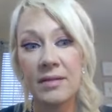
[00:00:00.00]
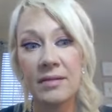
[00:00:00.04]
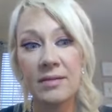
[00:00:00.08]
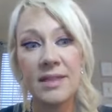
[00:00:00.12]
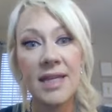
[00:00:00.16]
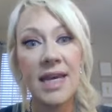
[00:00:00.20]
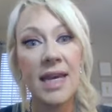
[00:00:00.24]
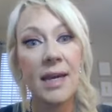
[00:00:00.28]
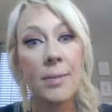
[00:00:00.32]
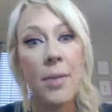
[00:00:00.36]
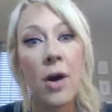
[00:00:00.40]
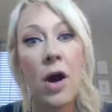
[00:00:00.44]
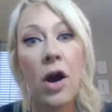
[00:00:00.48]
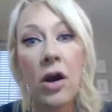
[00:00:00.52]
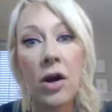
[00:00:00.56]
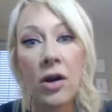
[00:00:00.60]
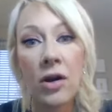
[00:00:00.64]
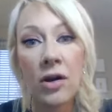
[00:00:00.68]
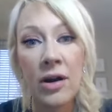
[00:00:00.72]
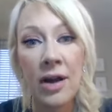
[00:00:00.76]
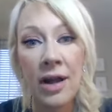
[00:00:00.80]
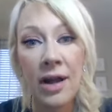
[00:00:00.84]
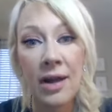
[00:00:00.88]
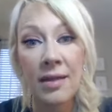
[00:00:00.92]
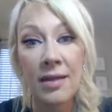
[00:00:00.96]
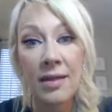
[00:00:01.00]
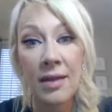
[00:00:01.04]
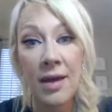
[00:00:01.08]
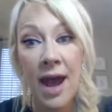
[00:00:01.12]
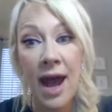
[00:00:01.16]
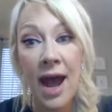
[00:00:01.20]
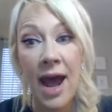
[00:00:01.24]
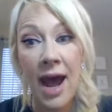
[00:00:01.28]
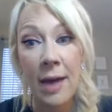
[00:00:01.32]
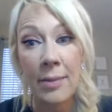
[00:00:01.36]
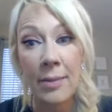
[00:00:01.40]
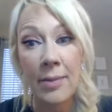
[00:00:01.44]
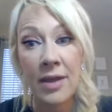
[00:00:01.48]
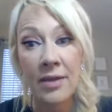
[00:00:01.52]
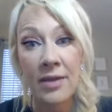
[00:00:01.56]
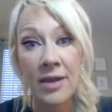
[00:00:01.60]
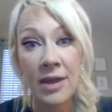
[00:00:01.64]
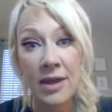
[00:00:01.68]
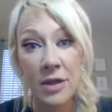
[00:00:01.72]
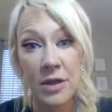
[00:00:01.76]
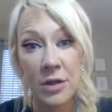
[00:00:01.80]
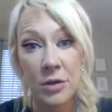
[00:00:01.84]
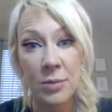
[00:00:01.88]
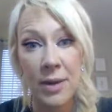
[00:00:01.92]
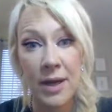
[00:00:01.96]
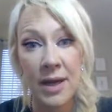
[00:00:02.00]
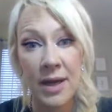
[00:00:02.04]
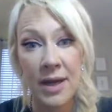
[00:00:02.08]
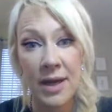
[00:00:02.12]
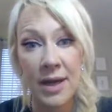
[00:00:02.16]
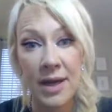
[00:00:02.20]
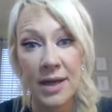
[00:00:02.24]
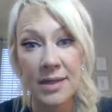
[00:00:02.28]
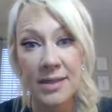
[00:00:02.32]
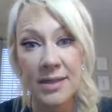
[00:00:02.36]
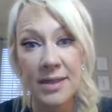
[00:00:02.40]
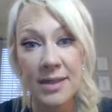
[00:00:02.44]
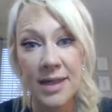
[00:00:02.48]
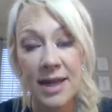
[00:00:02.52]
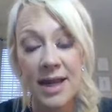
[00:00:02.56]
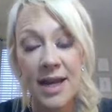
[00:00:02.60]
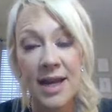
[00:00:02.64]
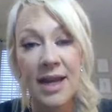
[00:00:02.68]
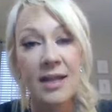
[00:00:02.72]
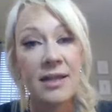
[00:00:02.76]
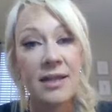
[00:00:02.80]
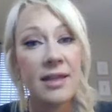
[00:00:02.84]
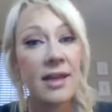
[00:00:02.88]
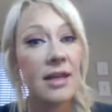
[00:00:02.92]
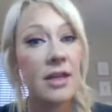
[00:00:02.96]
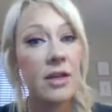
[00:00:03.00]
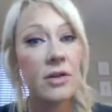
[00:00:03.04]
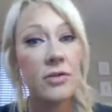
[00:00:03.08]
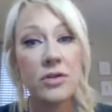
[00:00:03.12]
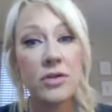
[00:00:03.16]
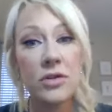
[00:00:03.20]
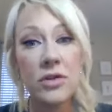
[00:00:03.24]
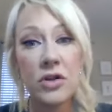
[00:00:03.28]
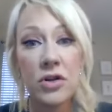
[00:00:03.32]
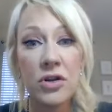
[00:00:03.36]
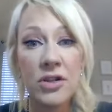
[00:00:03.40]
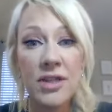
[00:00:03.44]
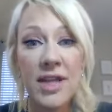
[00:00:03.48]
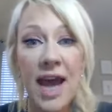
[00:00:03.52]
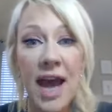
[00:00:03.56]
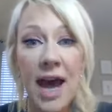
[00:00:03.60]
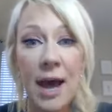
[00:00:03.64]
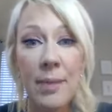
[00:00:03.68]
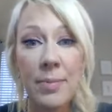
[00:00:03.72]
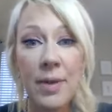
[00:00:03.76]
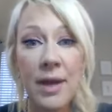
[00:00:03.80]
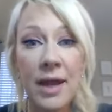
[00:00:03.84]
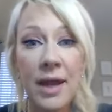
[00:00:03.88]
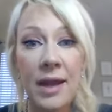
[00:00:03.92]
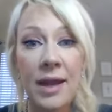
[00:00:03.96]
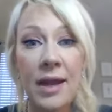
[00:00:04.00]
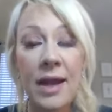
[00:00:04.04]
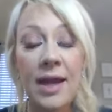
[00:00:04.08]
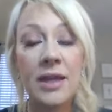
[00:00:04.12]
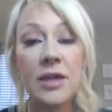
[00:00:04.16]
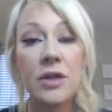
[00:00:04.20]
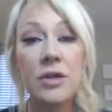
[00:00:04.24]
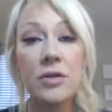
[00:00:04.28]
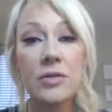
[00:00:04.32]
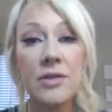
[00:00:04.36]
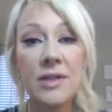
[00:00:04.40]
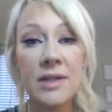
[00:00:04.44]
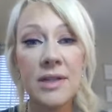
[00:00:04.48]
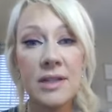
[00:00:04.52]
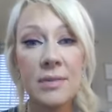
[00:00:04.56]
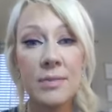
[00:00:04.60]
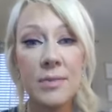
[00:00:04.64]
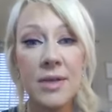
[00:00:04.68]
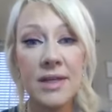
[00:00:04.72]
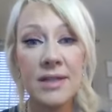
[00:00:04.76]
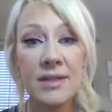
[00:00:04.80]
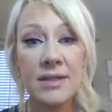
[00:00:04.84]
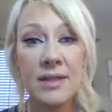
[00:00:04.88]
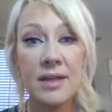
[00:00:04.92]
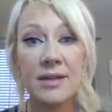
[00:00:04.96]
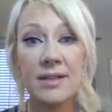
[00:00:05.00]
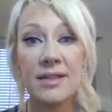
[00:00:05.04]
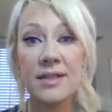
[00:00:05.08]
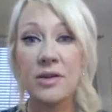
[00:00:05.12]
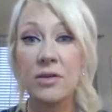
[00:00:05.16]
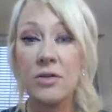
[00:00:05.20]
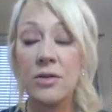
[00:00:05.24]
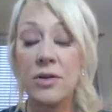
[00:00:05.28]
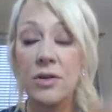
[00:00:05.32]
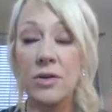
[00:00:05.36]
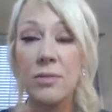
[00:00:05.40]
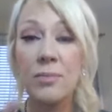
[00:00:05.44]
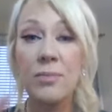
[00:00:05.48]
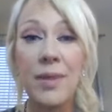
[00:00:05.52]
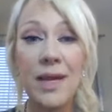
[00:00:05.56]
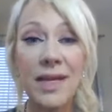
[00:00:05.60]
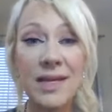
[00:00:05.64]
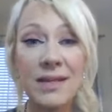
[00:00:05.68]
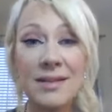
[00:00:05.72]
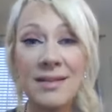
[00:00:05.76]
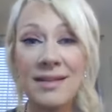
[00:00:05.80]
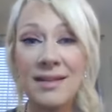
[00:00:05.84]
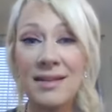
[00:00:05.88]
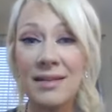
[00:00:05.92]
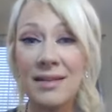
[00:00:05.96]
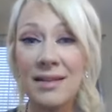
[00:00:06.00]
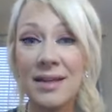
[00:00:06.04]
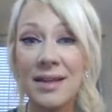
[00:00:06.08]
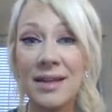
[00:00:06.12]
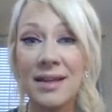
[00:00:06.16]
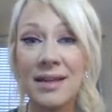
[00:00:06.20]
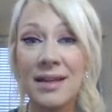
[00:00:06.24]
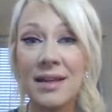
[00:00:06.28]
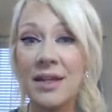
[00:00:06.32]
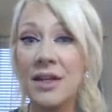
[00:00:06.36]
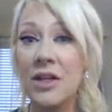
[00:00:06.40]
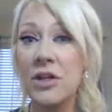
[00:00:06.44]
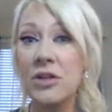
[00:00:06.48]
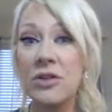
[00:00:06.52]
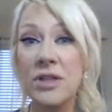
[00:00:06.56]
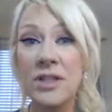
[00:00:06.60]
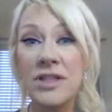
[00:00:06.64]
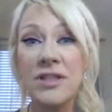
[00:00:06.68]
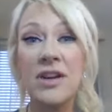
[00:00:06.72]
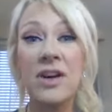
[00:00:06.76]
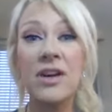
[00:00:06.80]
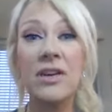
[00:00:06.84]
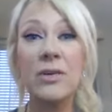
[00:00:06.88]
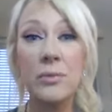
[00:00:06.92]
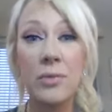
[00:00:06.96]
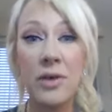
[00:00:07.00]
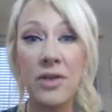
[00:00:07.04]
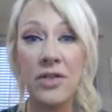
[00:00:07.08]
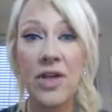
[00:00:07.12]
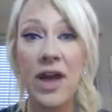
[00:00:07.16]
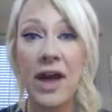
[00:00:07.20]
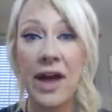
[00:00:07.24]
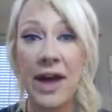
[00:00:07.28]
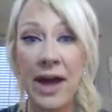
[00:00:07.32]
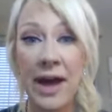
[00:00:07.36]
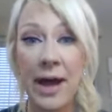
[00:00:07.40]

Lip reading: take part in the habit that you picked, that you do your tapping and you dismiss it. So basically you're done with that